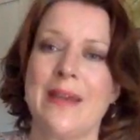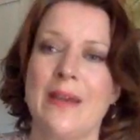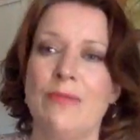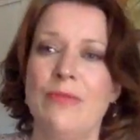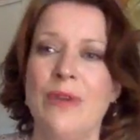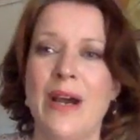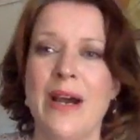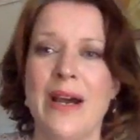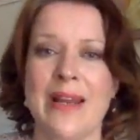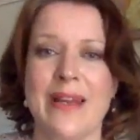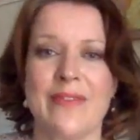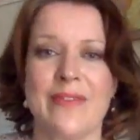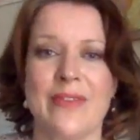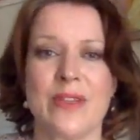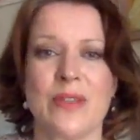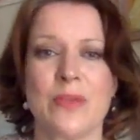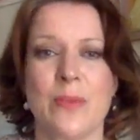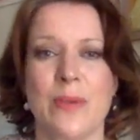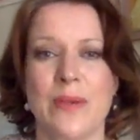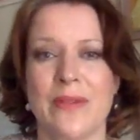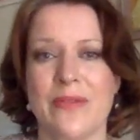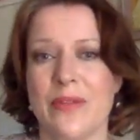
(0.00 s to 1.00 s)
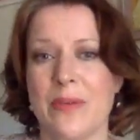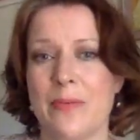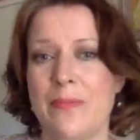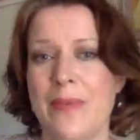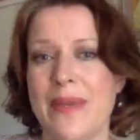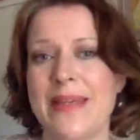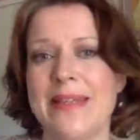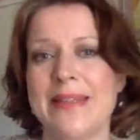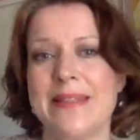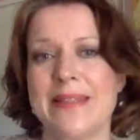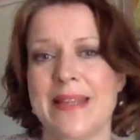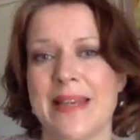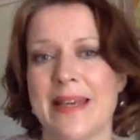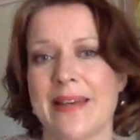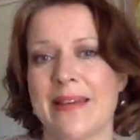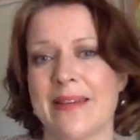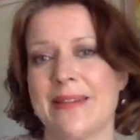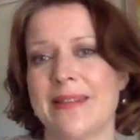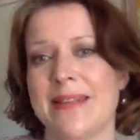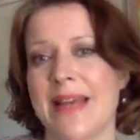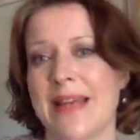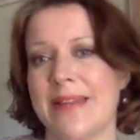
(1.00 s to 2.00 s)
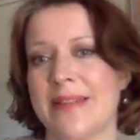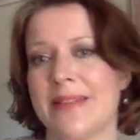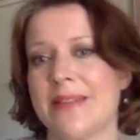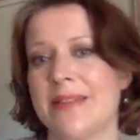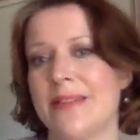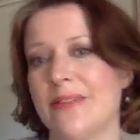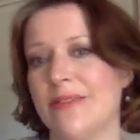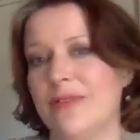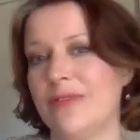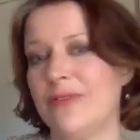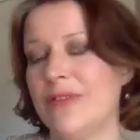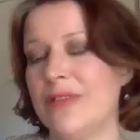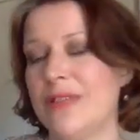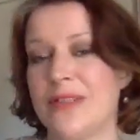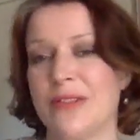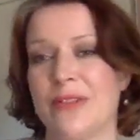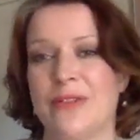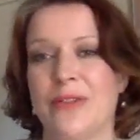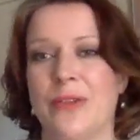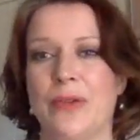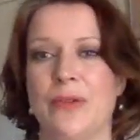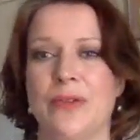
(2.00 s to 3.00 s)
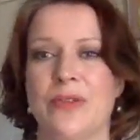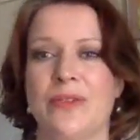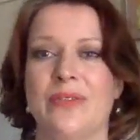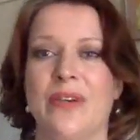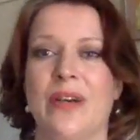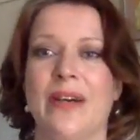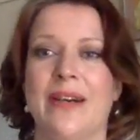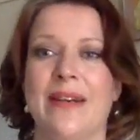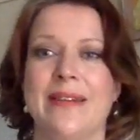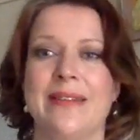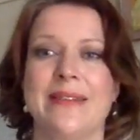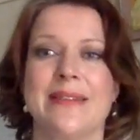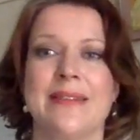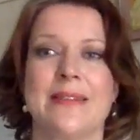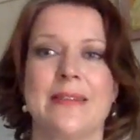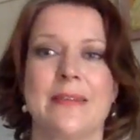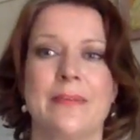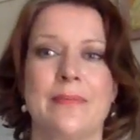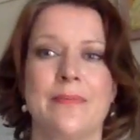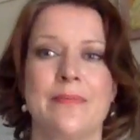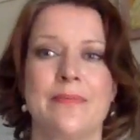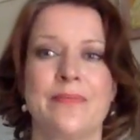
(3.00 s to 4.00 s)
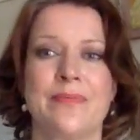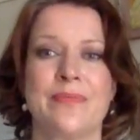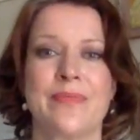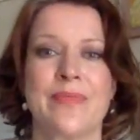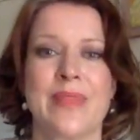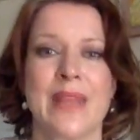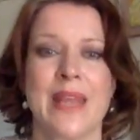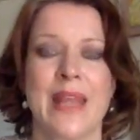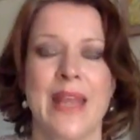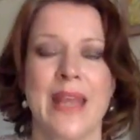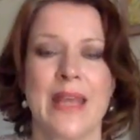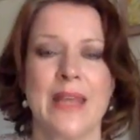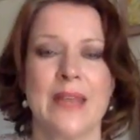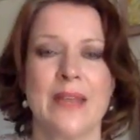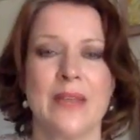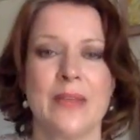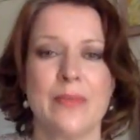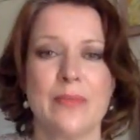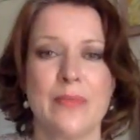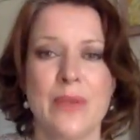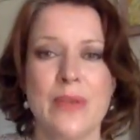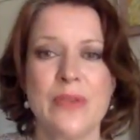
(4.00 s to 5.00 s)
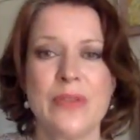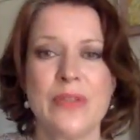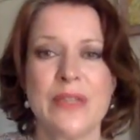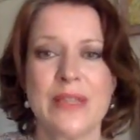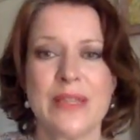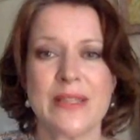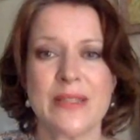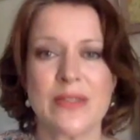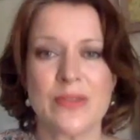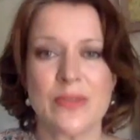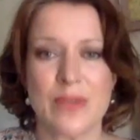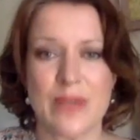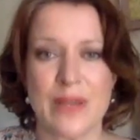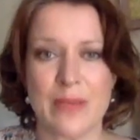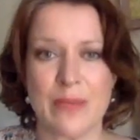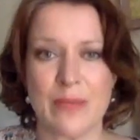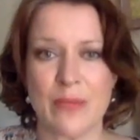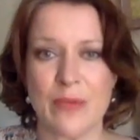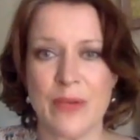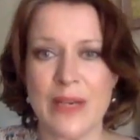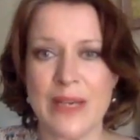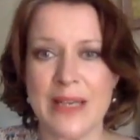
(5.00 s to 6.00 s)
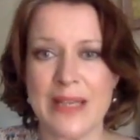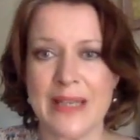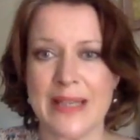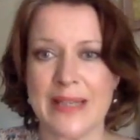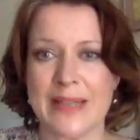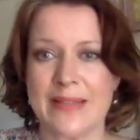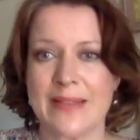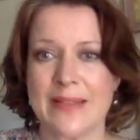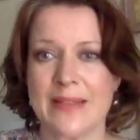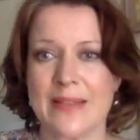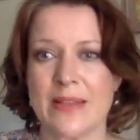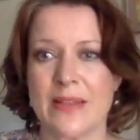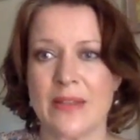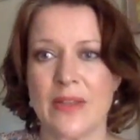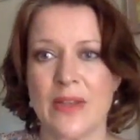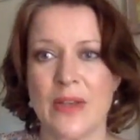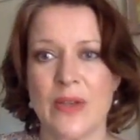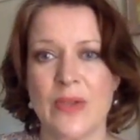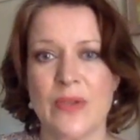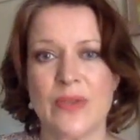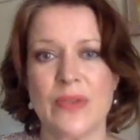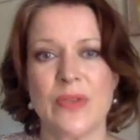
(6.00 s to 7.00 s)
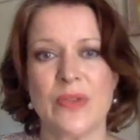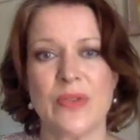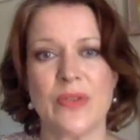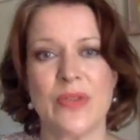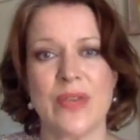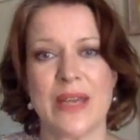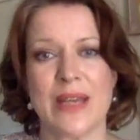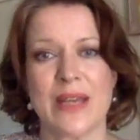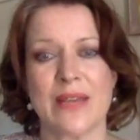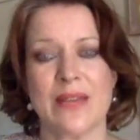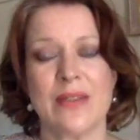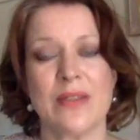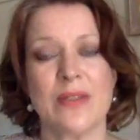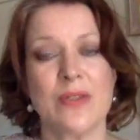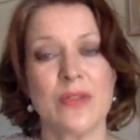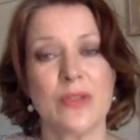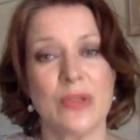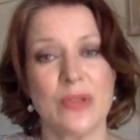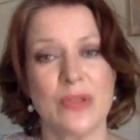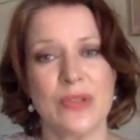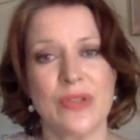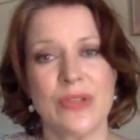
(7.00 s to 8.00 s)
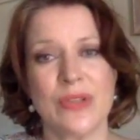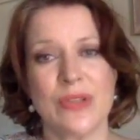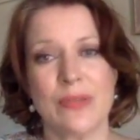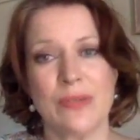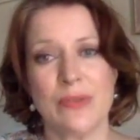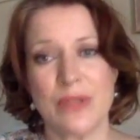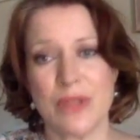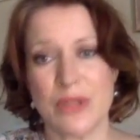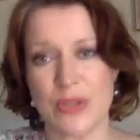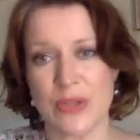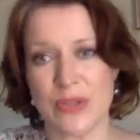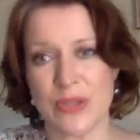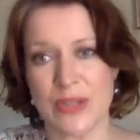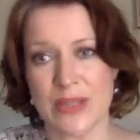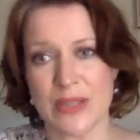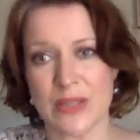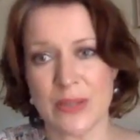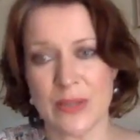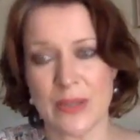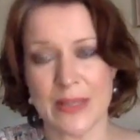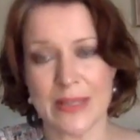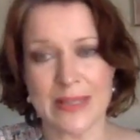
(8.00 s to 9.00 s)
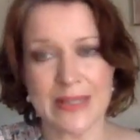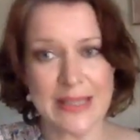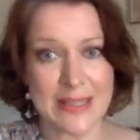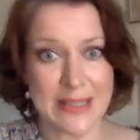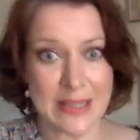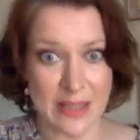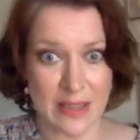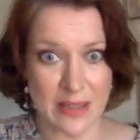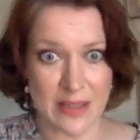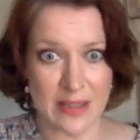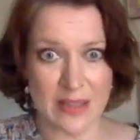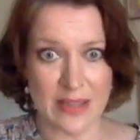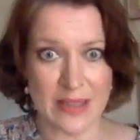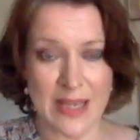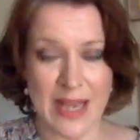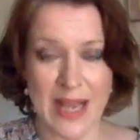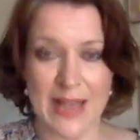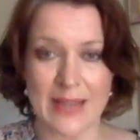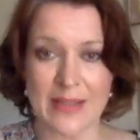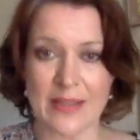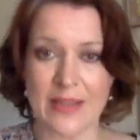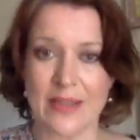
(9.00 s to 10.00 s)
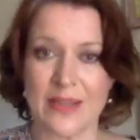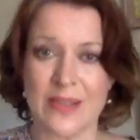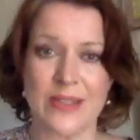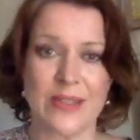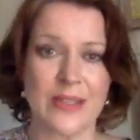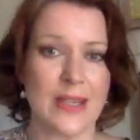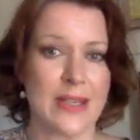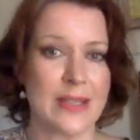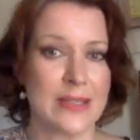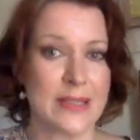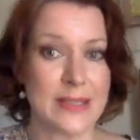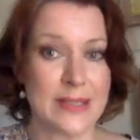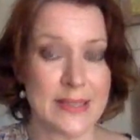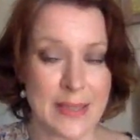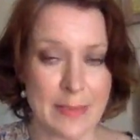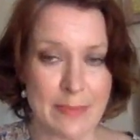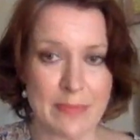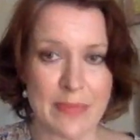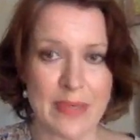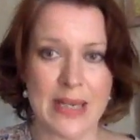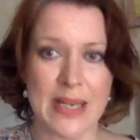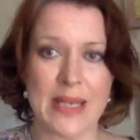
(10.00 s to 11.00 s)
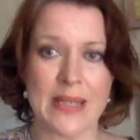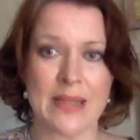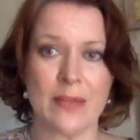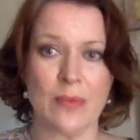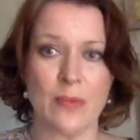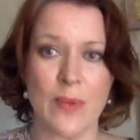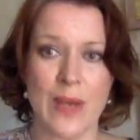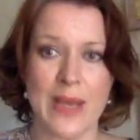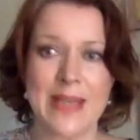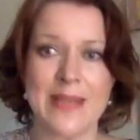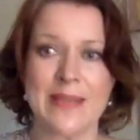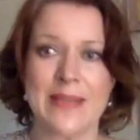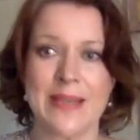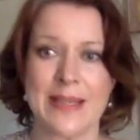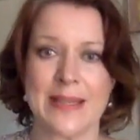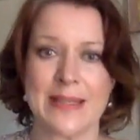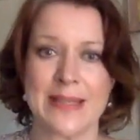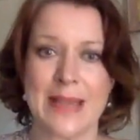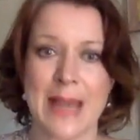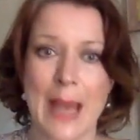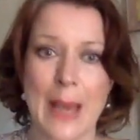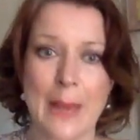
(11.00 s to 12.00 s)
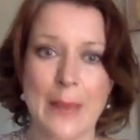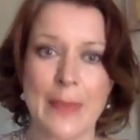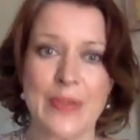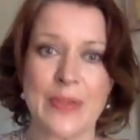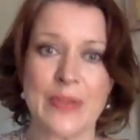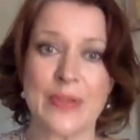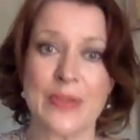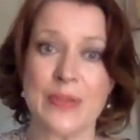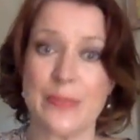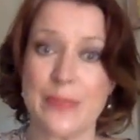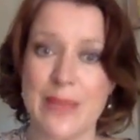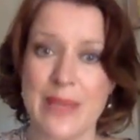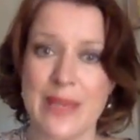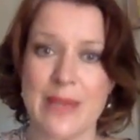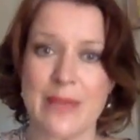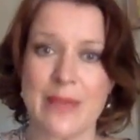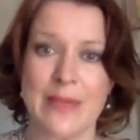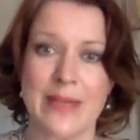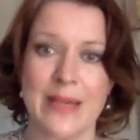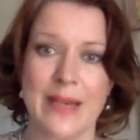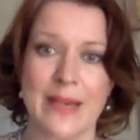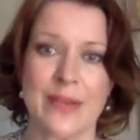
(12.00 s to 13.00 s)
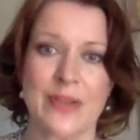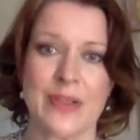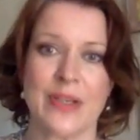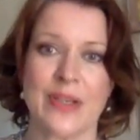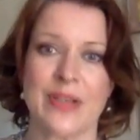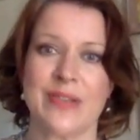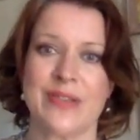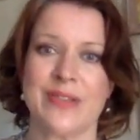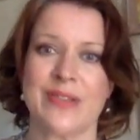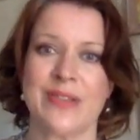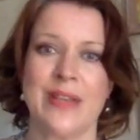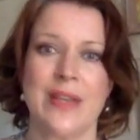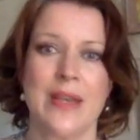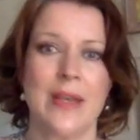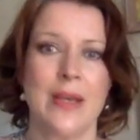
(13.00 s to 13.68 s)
arrive at one of the basic sets of philosophical divides. The most extreme realists are those who think that truth reduces to existence and concerns simply the way things happen to be without us,